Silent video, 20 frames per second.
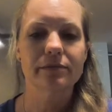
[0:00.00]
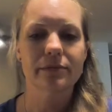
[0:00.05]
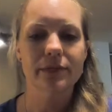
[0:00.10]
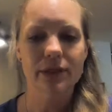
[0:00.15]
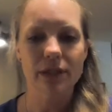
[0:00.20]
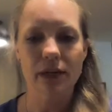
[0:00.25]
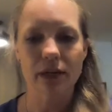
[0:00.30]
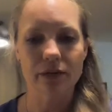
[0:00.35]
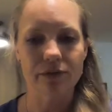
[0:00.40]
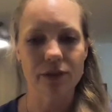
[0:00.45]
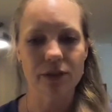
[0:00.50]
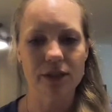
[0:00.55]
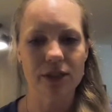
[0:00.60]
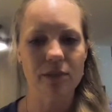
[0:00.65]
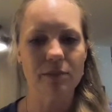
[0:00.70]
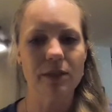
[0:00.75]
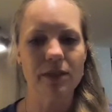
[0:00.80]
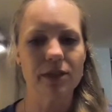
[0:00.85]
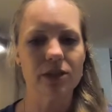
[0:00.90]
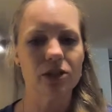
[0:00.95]
sorry if you see
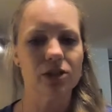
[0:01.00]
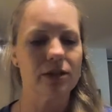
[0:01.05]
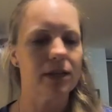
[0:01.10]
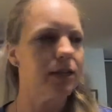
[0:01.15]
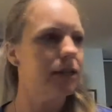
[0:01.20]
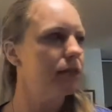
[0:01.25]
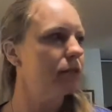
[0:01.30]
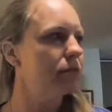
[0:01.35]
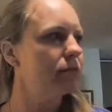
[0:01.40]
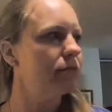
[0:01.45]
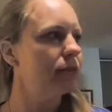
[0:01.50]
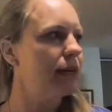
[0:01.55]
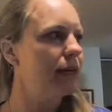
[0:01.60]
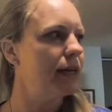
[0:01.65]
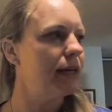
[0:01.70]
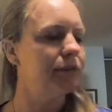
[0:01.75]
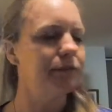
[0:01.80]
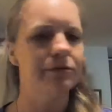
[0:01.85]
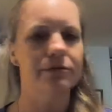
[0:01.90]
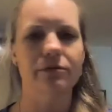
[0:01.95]
me distracted. I
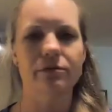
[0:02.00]
have